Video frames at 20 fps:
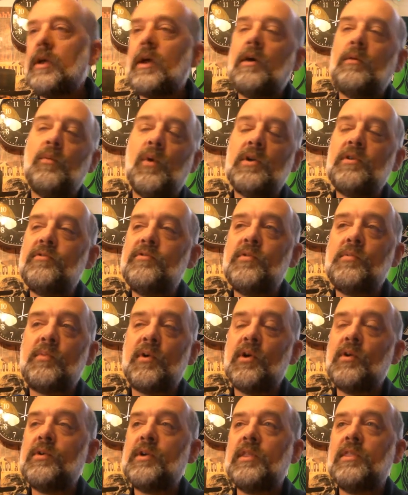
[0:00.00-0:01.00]
Wonderful
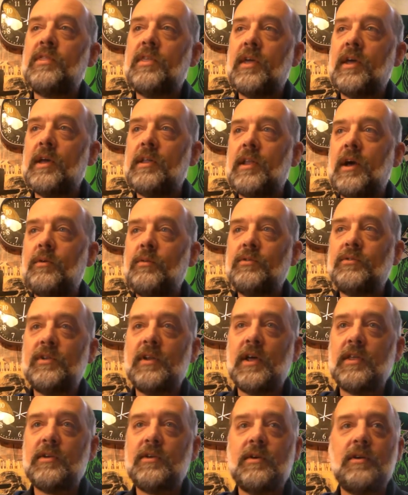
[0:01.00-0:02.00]
Broken Thing. That was
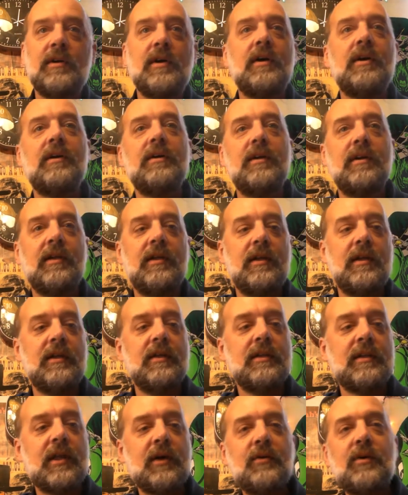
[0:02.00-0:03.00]
another
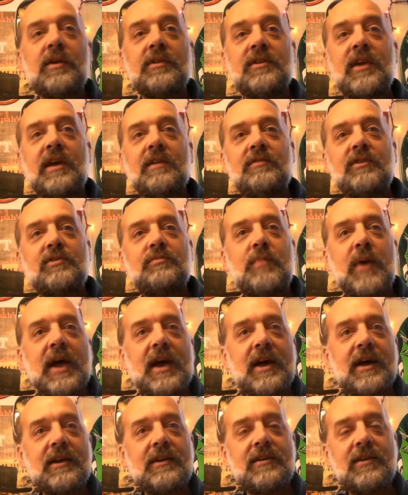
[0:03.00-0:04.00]
a Davis
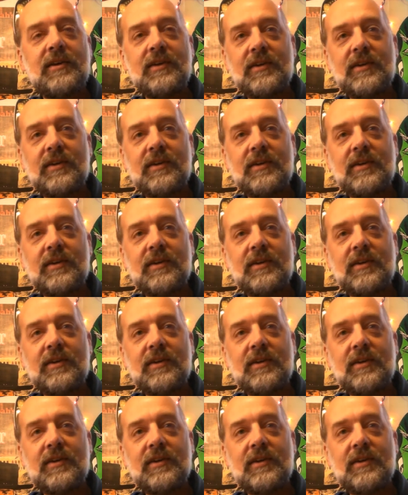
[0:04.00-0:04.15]
band